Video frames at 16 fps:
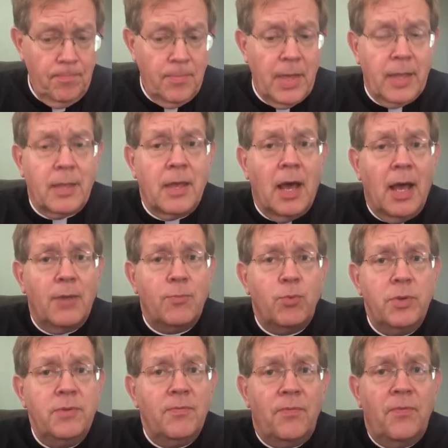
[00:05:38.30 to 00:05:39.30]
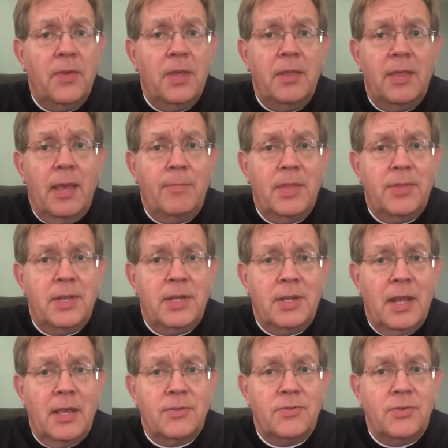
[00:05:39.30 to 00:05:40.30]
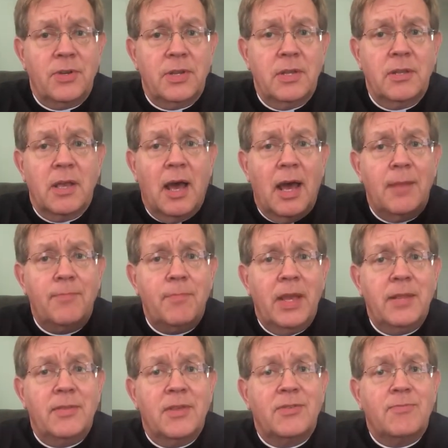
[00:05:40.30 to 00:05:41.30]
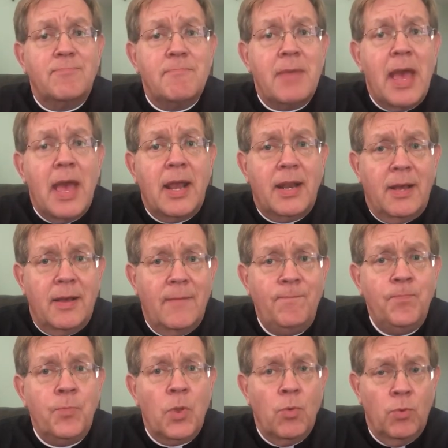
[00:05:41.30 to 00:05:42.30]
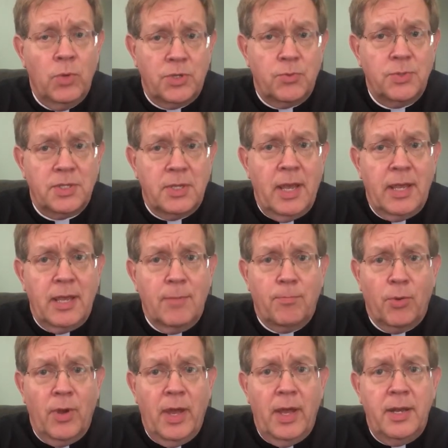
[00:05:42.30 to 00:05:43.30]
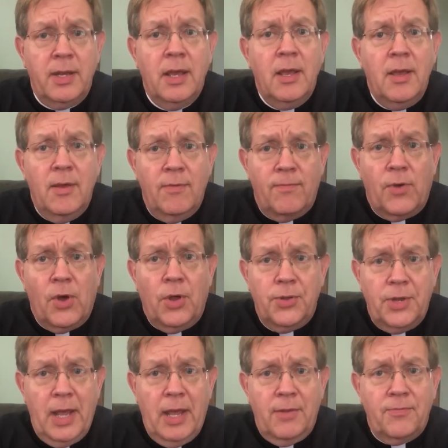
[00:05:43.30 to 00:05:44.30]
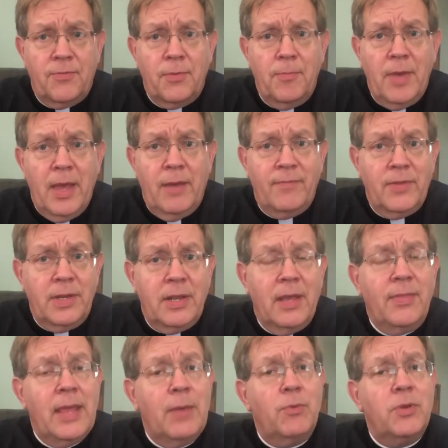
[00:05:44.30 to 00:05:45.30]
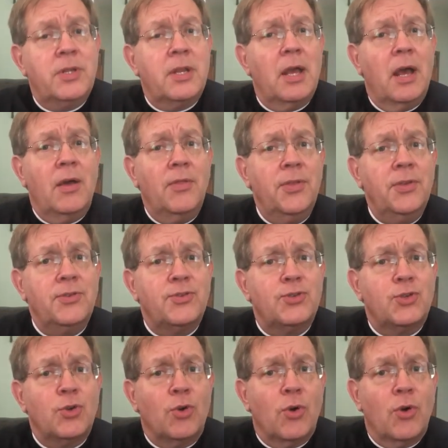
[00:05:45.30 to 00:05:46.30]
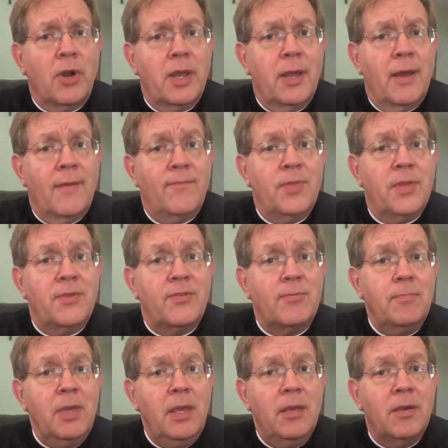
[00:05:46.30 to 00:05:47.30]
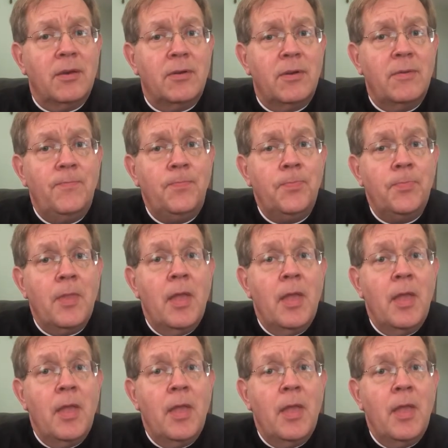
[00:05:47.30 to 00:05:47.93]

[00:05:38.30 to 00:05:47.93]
that God wouldn't feed them in the desert. And God made this manna, which was like a bread, fall down from heaven. And they would tell the story of this meal